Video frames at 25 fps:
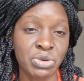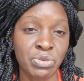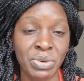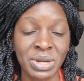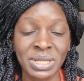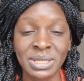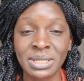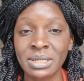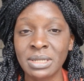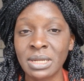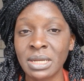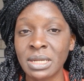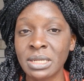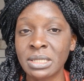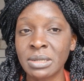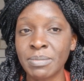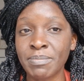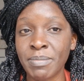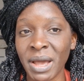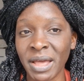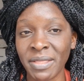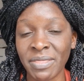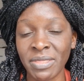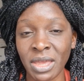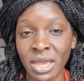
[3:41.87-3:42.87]
resident
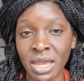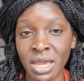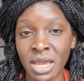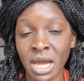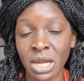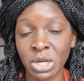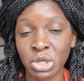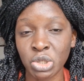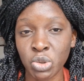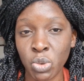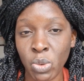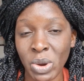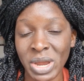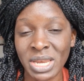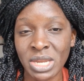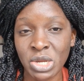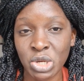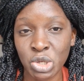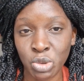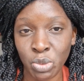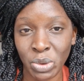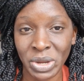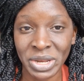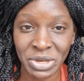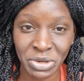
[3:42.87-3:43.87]
by the year
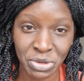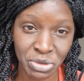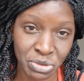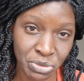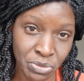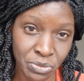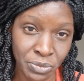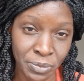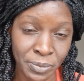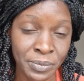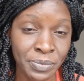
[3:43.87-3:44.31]
2022,